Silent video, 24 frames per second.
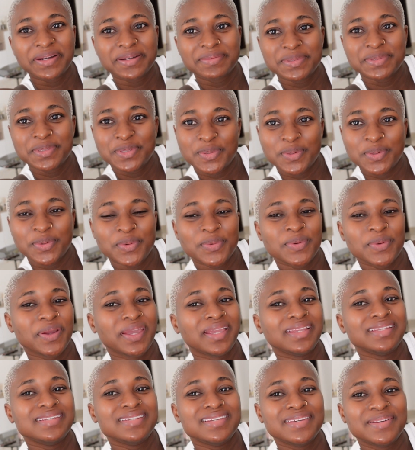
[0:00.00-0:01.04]
welcome to
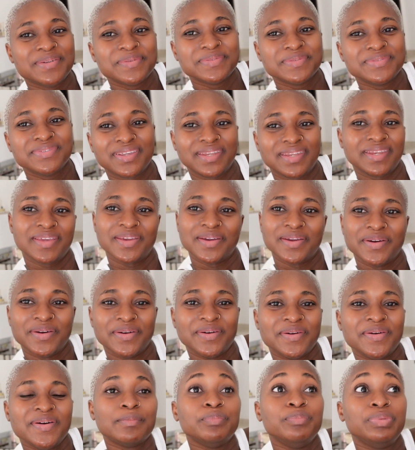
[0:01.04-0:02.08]
a new
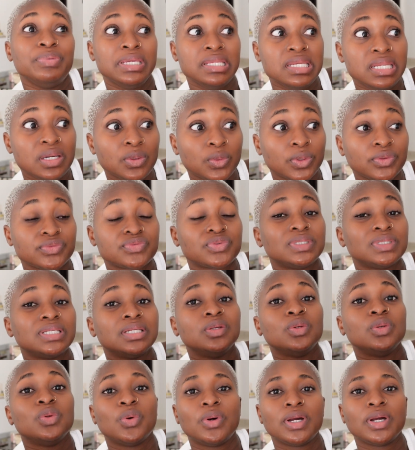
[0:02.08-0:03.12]
video. Being away for the
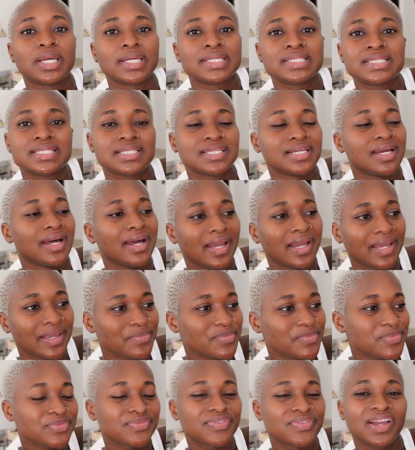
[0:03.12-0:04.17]
longest
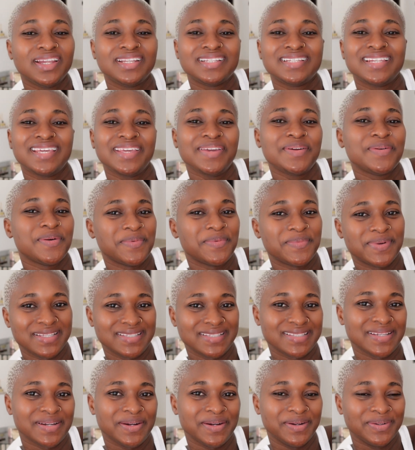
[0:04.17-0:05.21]
time, finally got
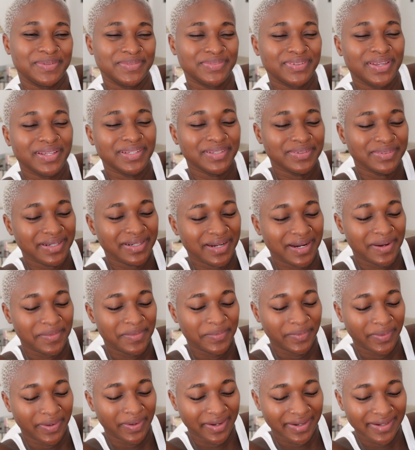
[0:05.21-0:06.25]
myself a new
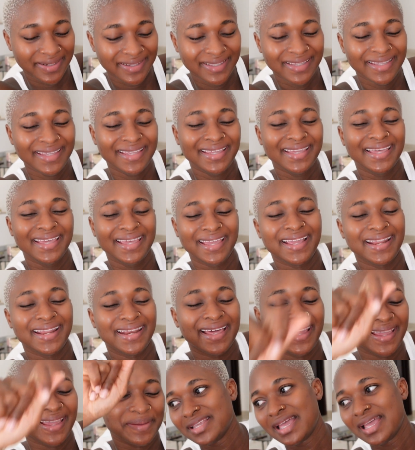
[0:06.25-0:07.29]
camera, and
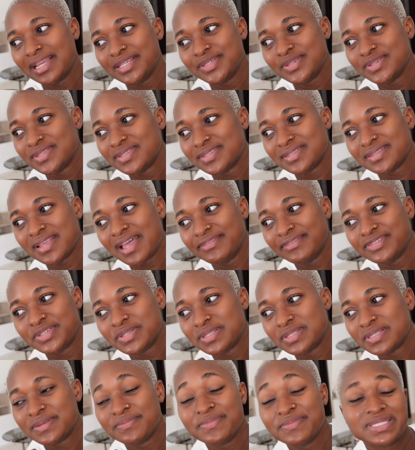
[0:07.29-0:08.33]
I've
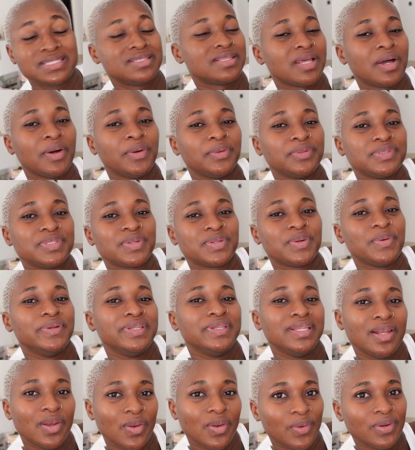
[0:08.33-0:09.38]
just missed out on
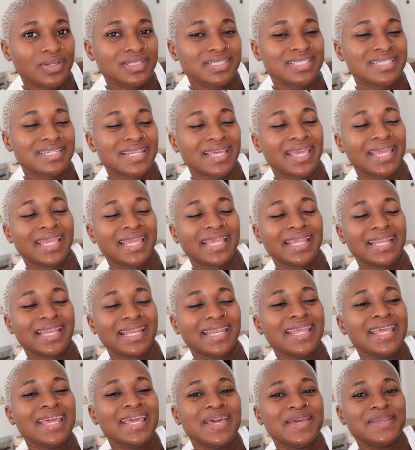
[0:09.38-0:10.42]
a lot, and
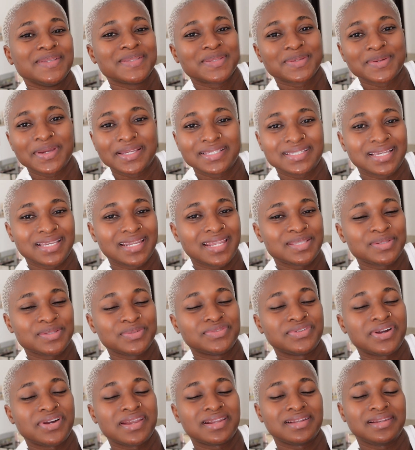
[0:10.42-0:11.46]
so excited to
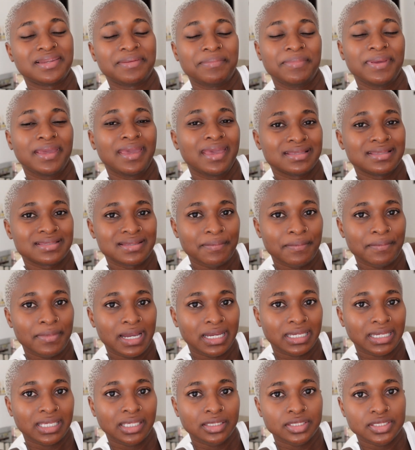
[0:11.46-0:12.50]
finally be getting
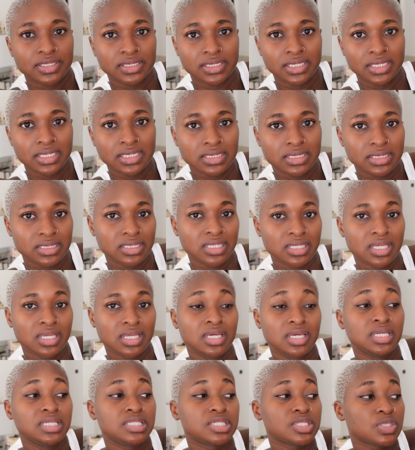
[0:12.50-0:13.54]
back into this.
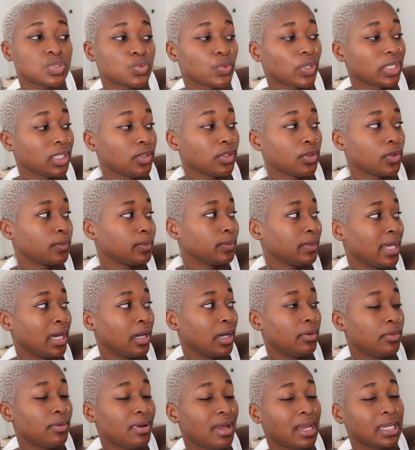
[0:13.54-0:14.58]
Just waking up
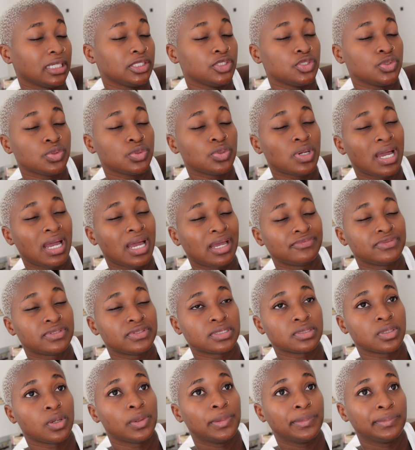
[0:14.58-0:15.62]
now, I do have
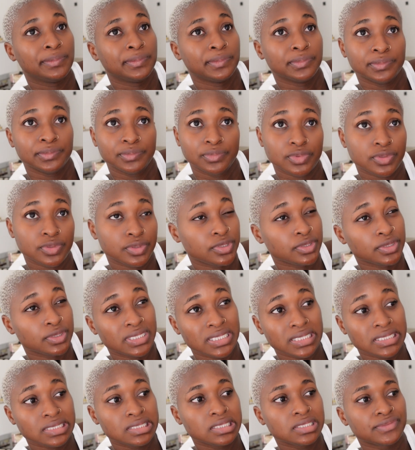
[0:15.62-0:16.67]
some to-do
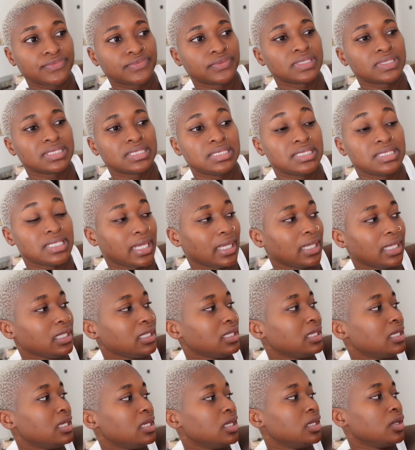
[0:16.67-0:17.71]
list for the day,
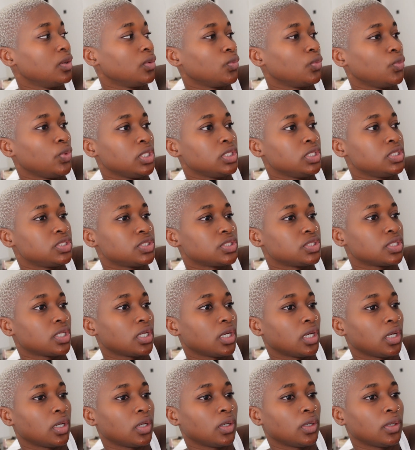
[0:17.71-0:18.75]
which
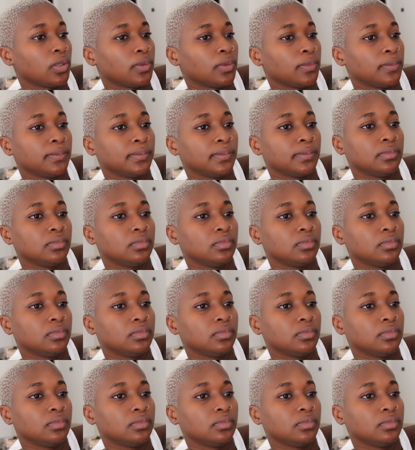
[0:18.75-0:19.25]
I